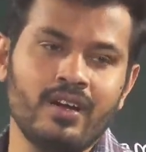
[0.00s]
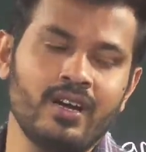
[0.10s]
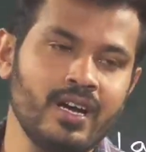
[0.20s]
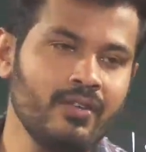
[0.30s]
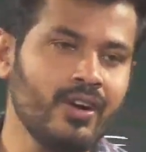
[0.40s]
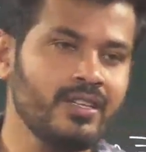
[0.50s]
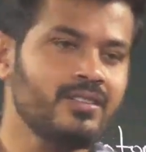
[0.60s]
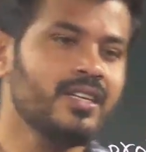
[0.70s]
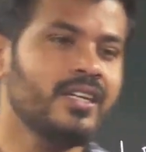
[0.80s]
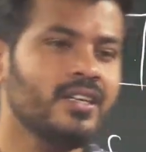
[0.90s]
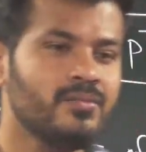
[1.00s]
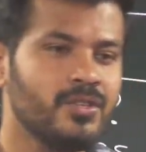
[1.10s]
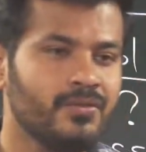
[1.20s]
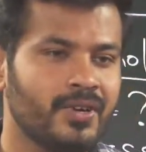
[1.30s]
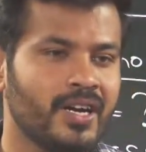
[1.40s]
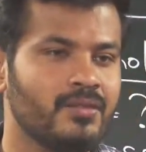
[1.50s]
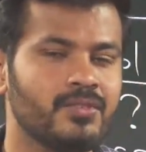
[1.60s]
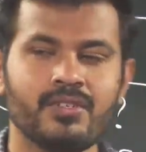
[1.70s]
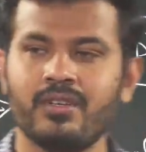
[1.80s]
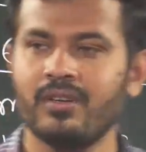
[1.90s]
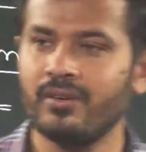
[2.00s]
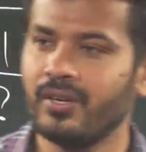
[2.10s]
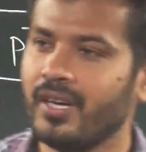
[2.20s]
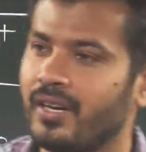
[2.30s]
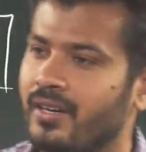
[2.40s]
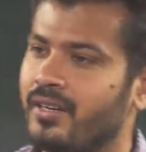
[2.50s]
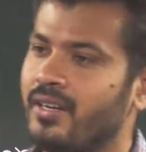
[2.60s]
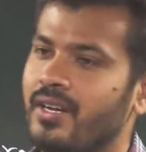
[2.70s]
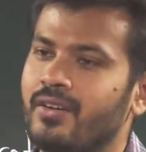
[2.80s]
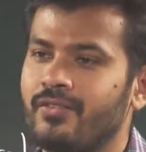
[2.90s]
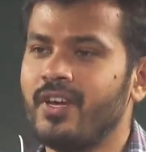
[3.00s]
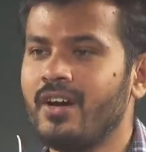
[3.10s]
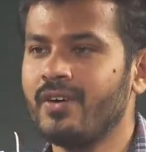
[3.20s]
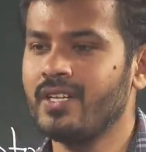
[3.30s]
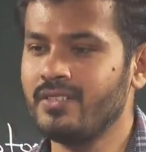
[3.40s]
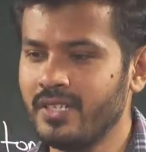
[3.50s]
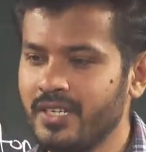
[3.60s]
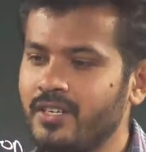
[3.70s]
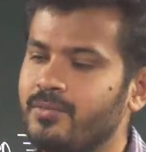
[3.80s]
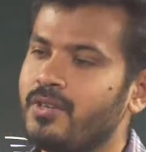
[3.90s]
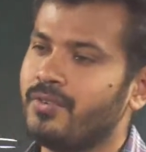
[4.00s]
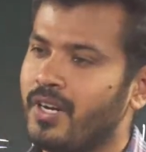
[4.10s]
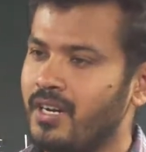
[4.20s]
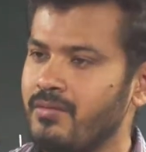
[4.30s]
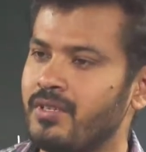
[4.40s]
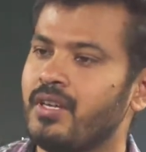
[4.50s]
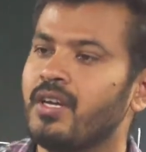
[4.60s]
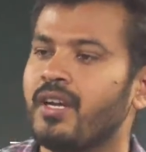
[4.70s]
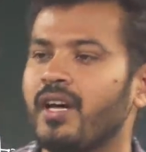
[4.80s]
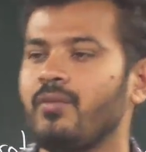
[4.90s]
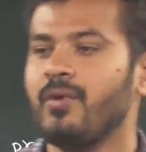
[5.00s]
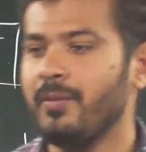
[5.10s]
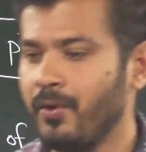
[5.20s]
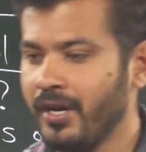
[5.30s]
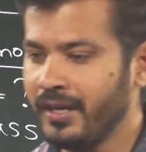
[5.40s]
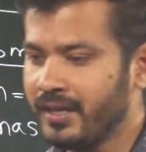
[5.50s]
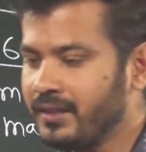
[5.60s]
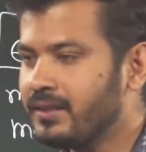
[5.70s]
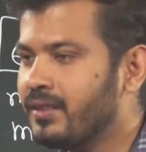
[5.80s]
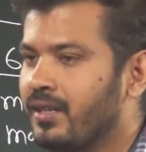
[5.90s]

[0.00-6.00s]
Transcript: have answered in terms of grams. Okay, we have answered in terms of grams. Now my point is,